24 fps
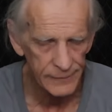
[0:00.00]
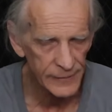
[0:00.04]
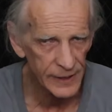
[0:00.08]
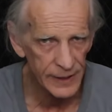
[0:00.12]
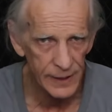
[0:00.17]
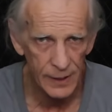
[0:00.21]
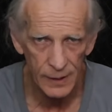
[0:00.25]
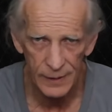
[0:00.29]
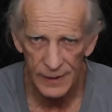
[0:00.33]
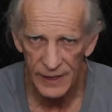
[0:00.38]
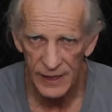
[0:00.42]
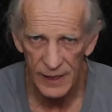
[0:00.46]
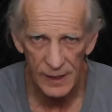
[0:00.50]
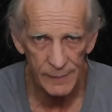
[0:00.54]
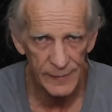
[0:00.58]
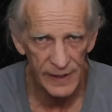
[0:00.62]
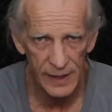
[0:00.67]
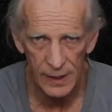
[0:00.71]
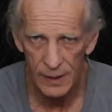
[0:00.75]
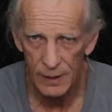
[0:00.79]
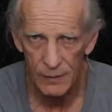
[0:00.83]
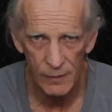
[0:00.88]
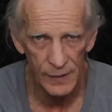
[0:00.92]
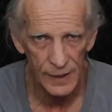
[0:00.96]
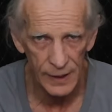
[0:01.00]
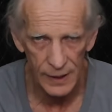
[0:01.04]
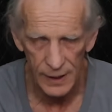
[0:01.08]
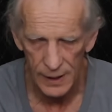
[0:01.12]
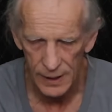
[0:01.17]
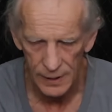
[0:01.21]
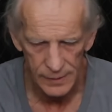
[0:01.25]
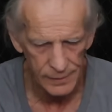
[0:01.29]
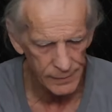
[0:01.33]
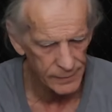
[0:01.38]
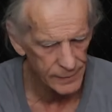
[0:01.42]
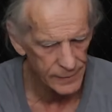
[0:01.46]
You don't need to be a gorilla.
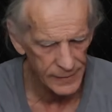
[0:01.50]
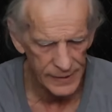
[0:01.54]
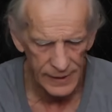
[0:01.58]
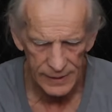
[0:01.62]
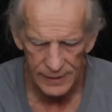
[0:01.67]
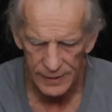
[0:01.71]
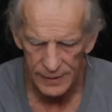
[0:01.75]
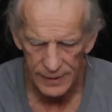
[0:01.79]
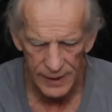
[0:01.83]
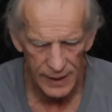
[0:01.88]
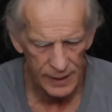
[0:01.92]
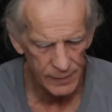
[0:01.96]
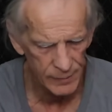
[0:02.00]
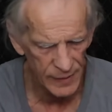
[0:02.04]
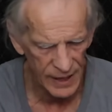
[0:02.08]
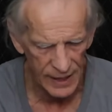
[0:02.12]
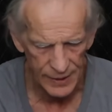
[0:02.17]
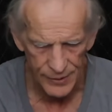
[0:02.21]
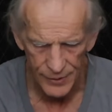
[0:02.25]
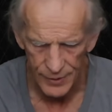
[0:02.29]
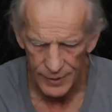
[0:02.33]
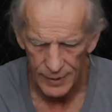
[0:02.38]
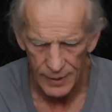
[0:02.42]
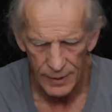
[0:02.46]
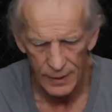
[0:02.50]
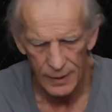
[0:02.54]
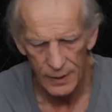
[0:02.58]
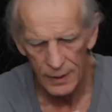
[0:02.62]
It doesn't take much.